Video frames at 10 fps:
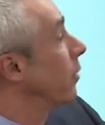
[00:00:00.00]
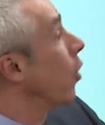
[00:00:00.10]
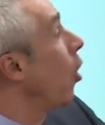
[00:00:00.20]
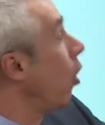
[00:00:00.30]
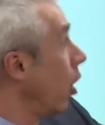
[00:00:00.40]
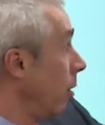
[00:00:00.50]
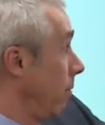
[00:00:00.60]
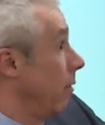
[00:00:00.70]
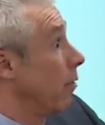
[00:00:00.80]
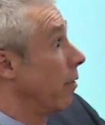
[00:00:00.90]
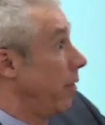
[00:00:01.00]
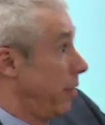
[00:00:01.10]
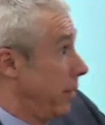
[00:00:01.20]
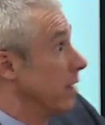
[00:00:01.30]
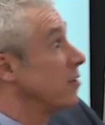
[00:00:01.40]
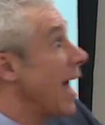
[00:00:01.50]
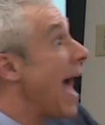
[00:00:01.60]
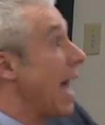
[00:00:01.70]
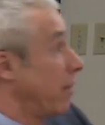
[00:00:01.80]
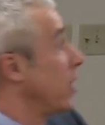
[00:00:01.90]
but the harm, the
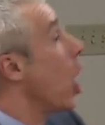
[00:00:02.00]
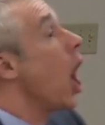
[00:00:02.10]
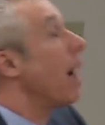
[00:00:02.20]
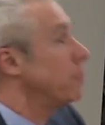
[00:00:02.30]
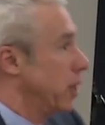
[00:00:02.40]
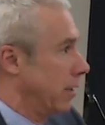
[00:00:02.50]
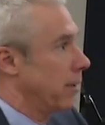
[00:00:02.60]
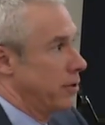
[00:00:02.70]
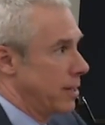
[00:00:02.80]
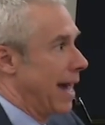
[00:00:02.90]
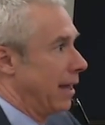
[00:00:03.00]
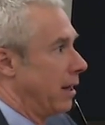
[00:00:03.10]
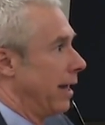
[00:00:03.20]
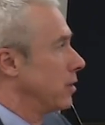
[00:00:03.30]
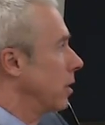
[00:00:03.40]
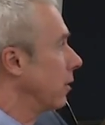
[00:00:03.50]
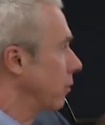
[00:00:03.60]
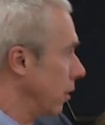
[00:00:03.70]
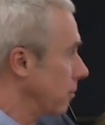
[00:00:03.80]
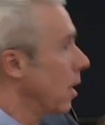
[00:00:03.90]
attack, the object of attack in IHL
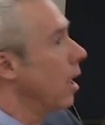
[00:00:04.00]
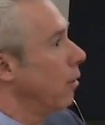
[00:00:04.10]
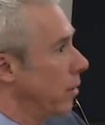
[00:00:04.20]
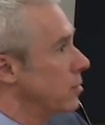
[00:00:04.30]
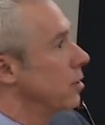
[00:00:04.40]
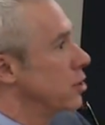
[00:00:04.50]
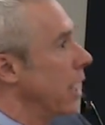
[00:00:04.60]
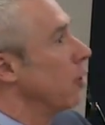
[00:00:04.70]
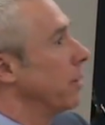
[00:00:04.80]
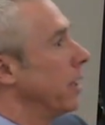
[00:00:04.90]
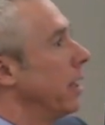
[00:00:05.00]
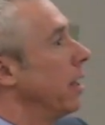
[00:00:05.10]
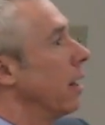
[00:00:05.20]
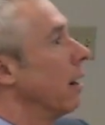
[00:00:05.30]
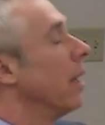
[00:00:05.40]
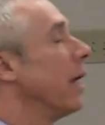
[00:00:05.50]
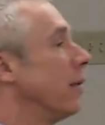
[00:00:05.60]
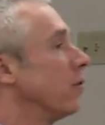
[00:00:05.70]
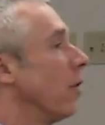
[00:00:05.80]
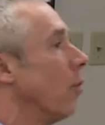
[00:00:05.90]
terms was the gentleman here.
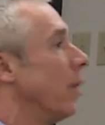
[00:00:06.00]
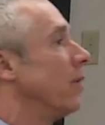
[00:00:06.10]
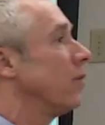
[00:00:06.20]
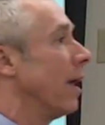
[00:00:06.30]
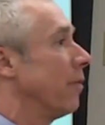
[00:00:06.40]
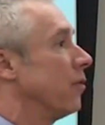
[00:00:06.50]
And so we said